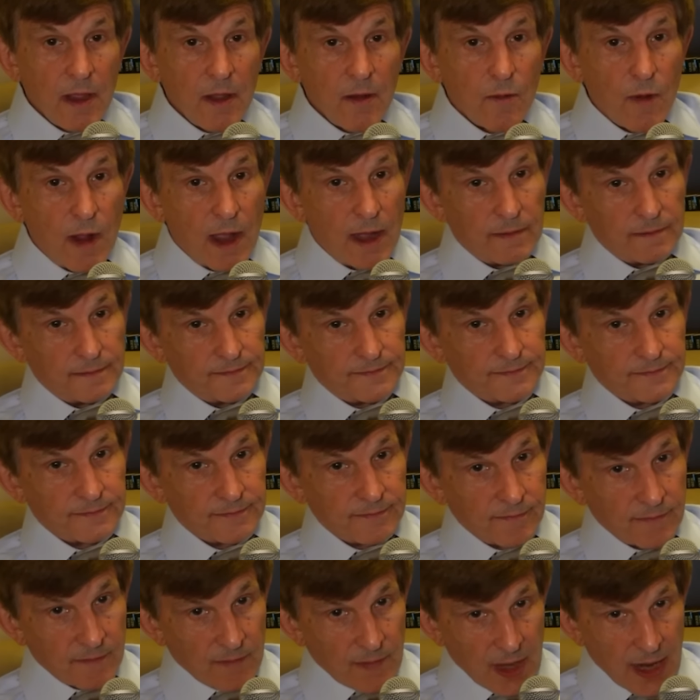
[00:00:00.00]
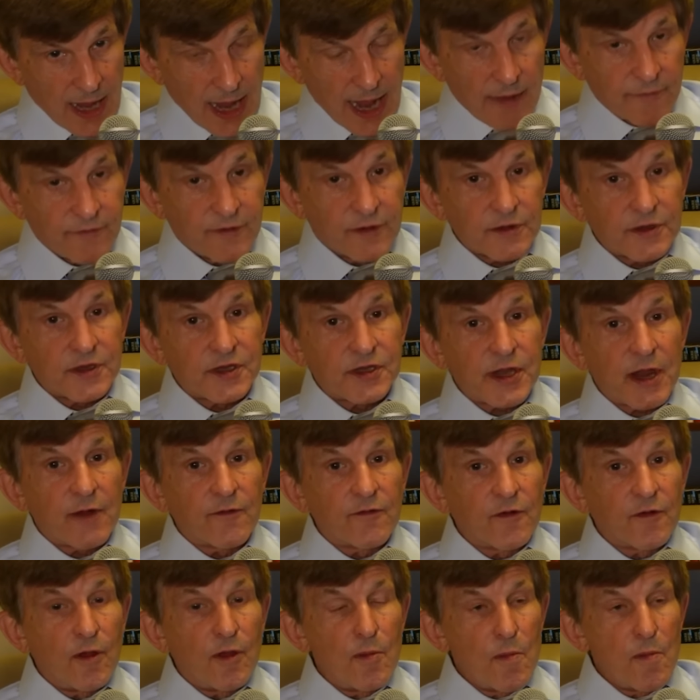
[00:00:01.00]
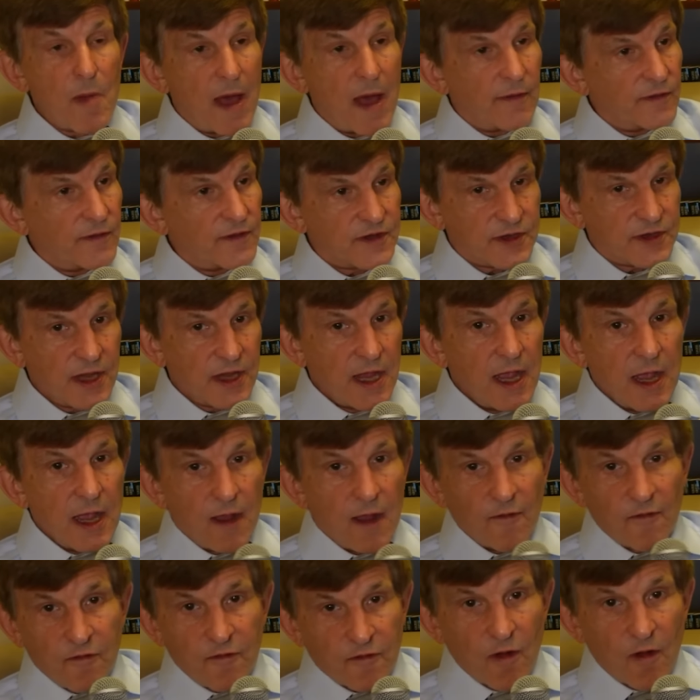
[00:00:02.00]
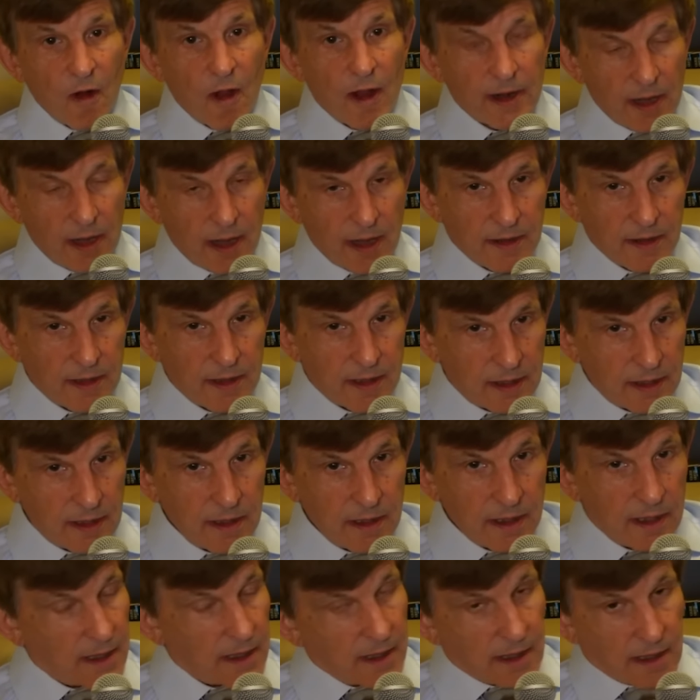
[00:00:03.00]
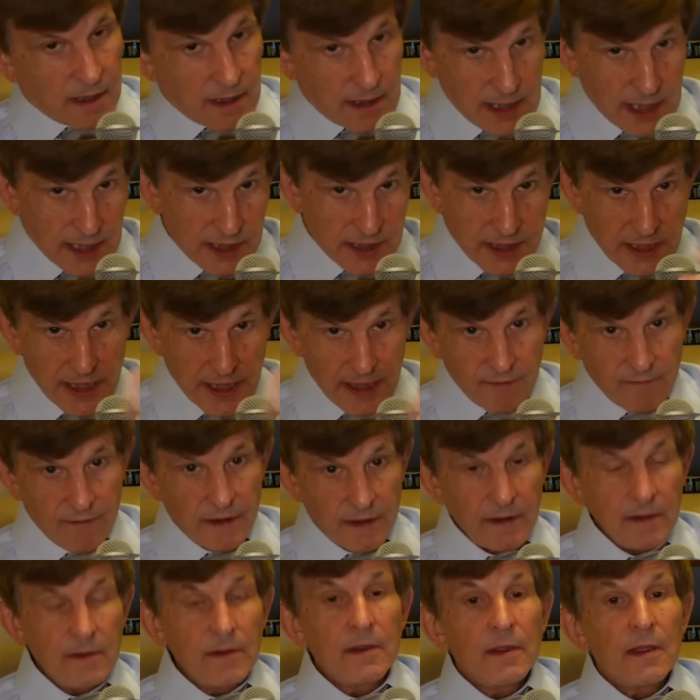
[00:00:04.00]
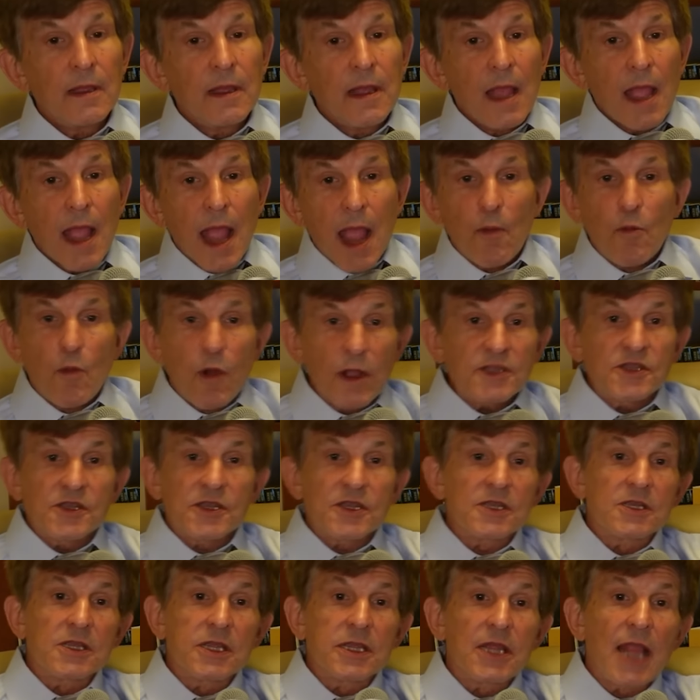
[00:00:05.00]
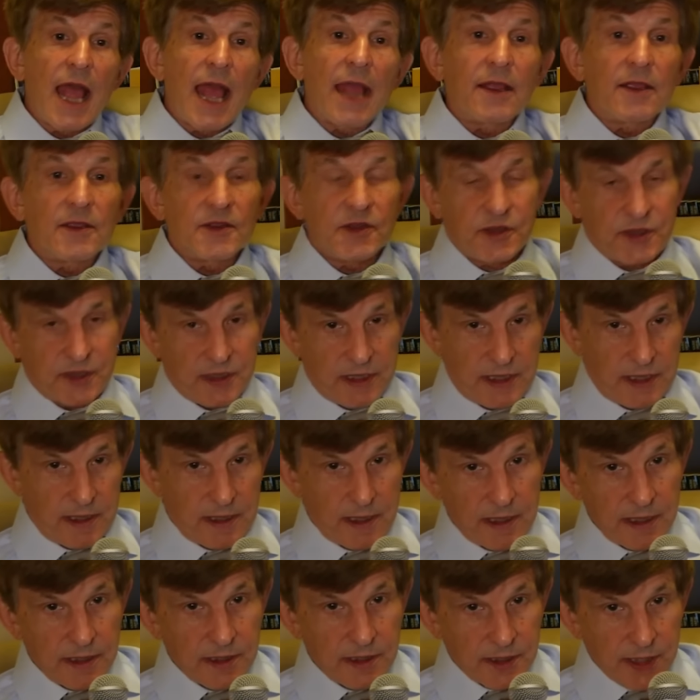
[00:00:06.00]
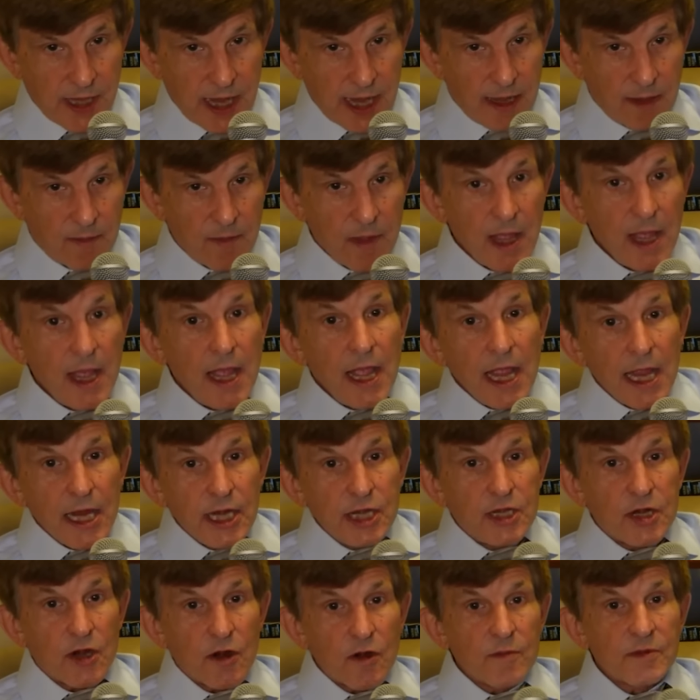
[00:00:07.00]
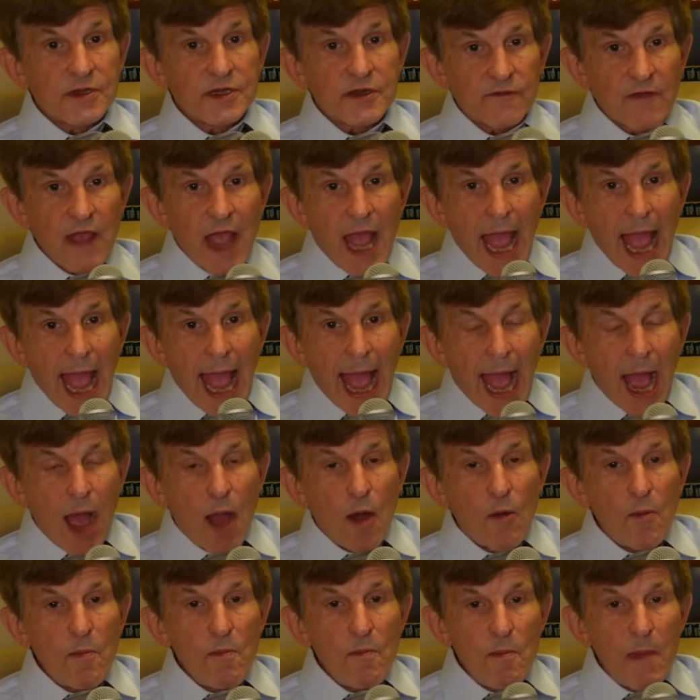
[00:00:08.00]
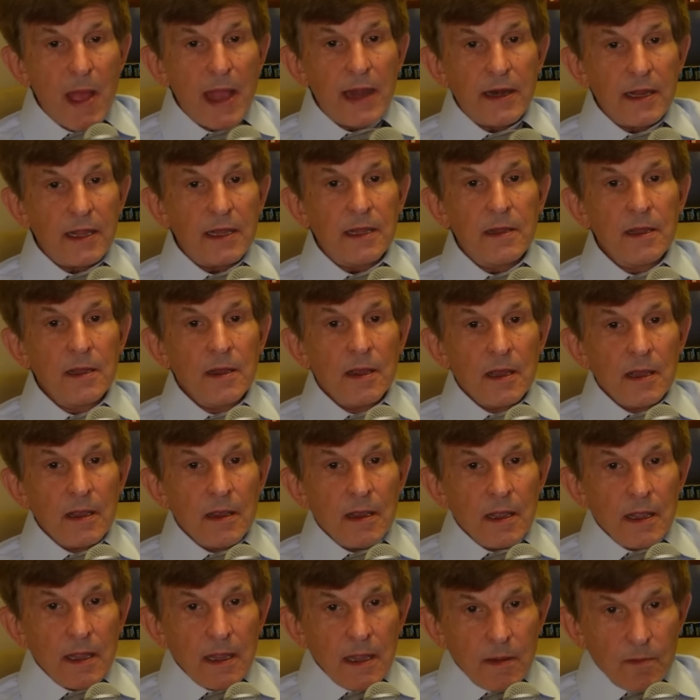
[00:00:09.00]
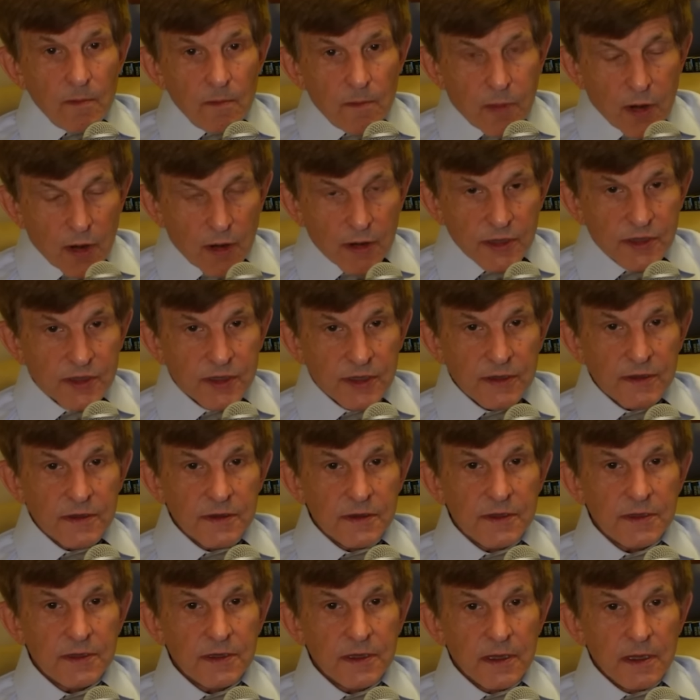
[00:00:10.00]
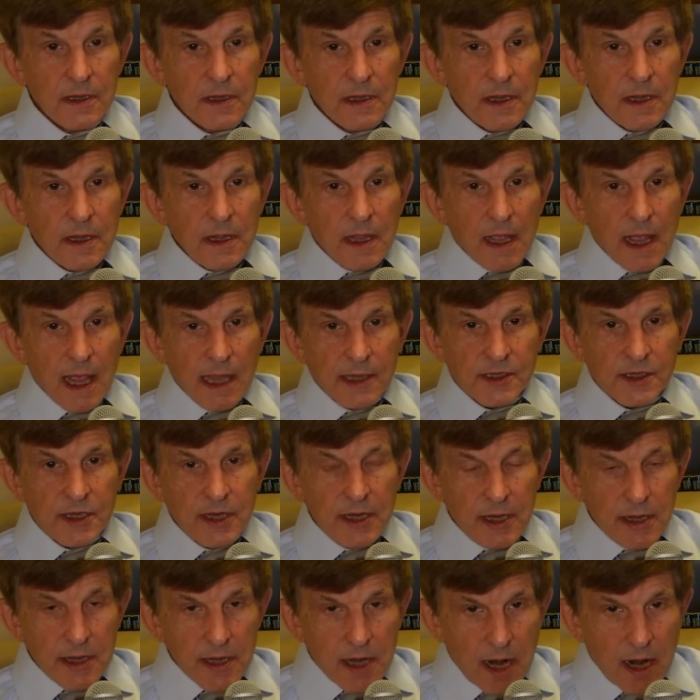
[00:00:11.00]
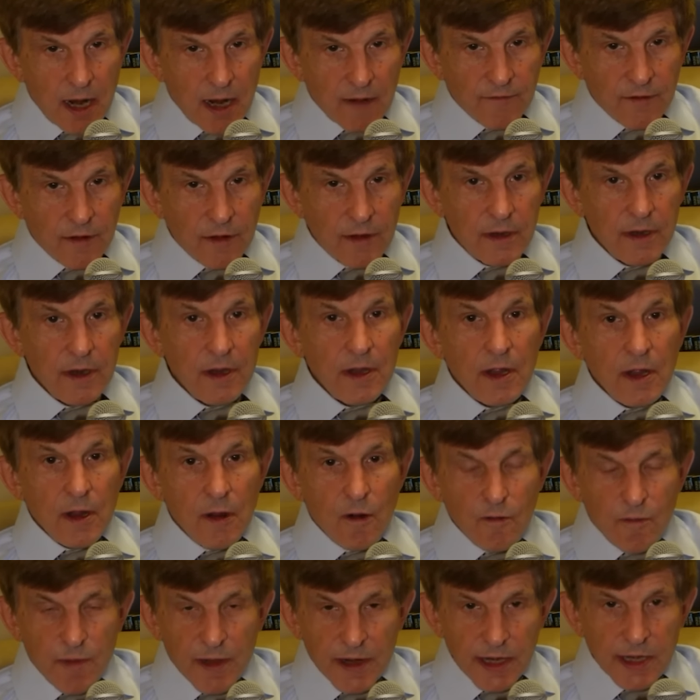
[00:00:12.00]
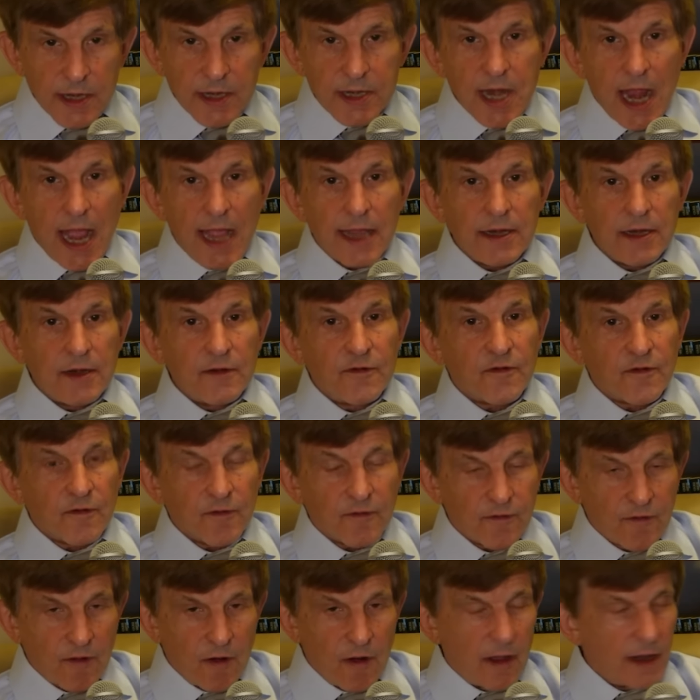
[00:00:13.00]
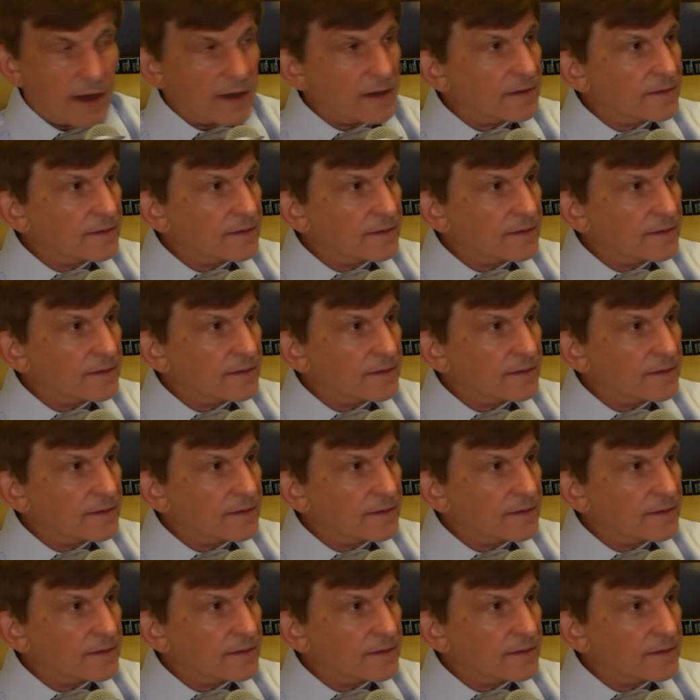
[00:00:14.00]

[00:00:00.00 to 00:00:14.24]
Well, after several months of fraud hunting, he's leaving. And what's his legacy, Sam, in terms of how many persons has he uncovered who've been indicted for fraud?